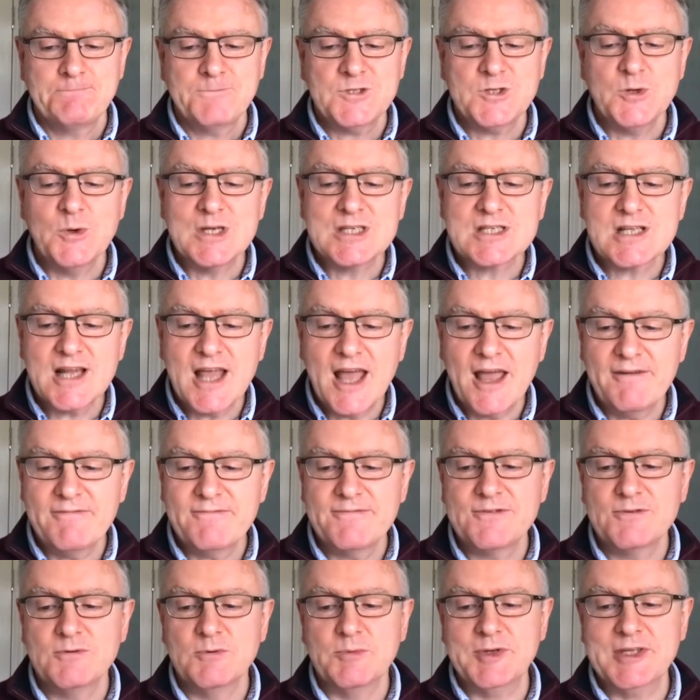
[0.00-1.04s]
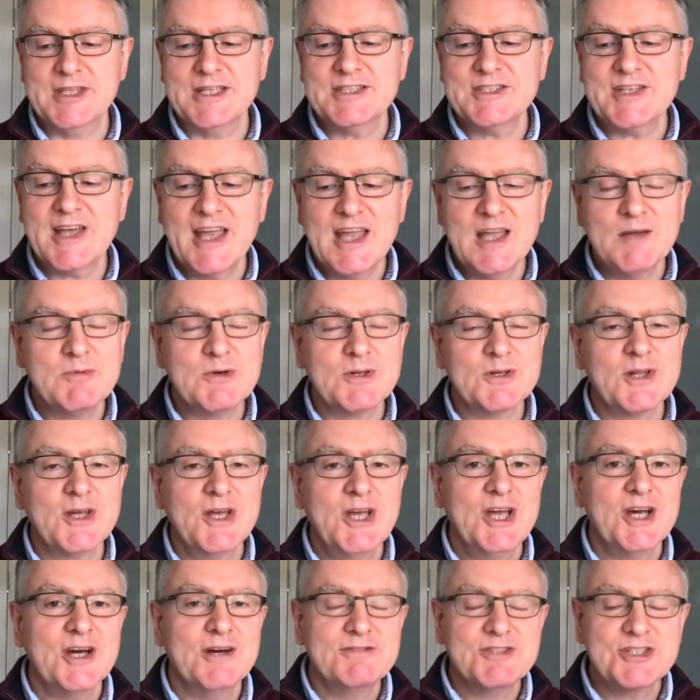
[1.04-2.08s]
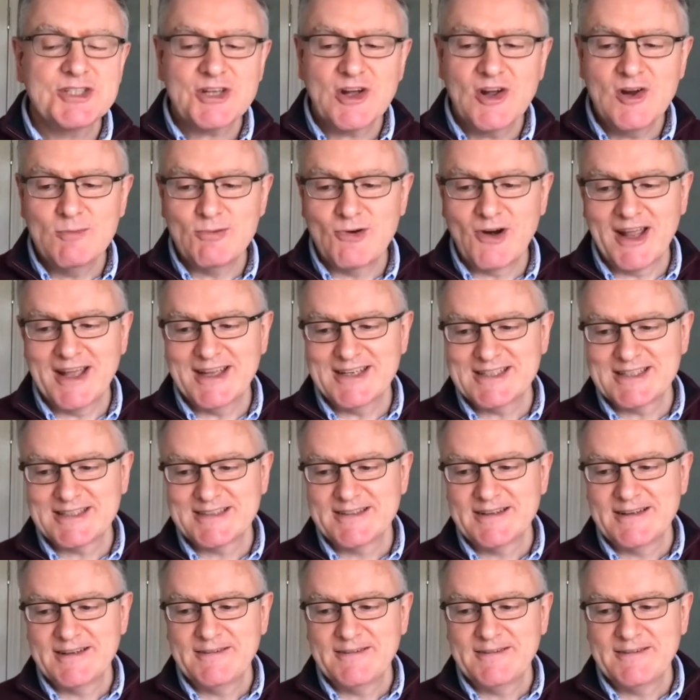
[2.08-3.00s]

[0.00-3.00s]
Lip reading: To his left would be the table of showbread,